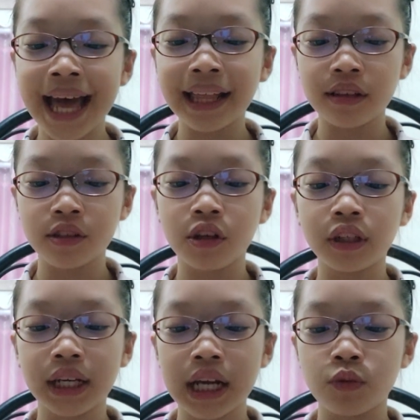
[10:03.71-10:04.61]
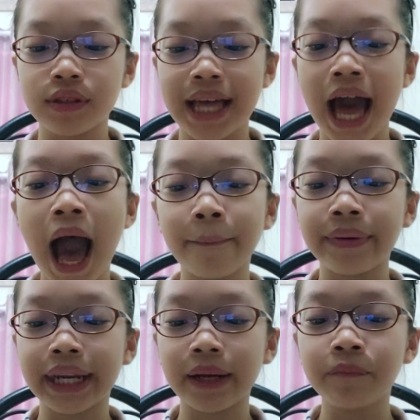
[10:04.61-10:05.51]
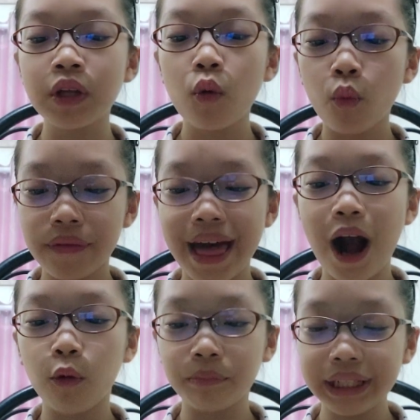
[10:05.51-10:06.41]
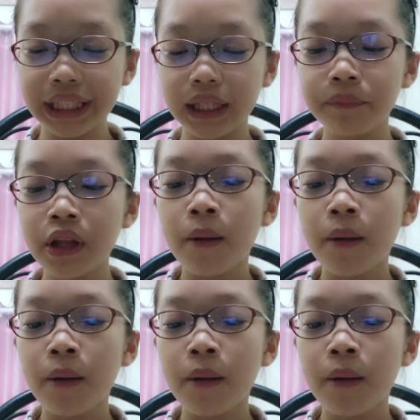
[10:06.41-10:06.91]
that the circus was happening without me.